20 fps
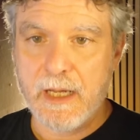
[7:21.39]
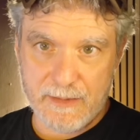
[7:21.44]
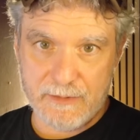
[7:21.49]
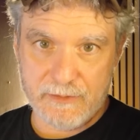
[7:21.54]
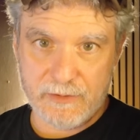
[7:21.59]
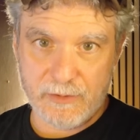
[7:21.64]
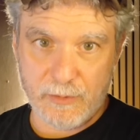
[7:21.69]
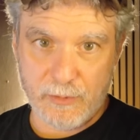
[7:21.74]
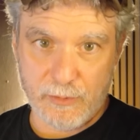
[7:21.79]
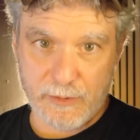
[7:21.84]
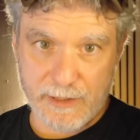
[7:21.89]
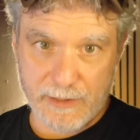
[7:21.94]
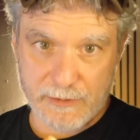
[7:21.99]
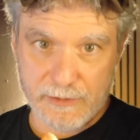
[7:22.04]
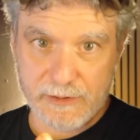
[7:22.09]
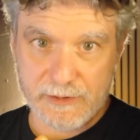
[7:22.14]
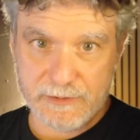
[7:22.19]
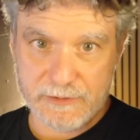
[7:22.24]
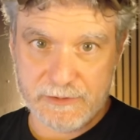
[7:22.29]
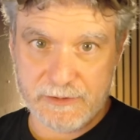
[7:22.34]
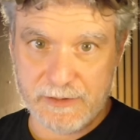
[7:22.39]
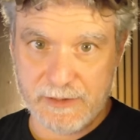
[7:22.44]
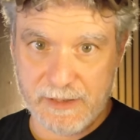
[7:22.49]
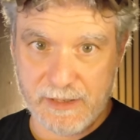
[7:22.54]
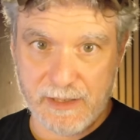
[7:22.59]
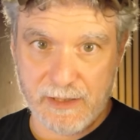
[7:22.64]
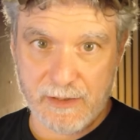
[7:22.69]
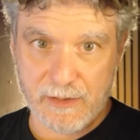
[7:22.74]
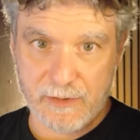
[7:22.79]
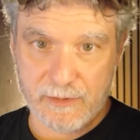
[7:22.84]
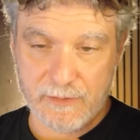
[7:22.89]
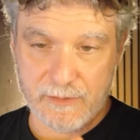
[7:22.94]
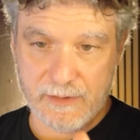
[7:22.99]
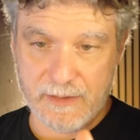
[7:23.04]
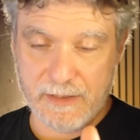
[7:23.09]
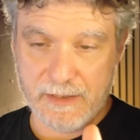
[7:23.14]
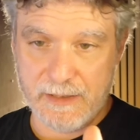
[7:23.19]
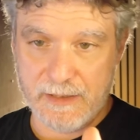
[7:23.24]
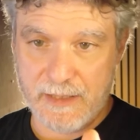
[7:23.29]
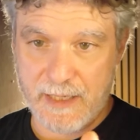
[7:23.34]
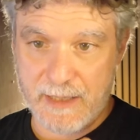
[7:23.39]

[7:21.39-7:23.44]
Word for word: So here you can see here, the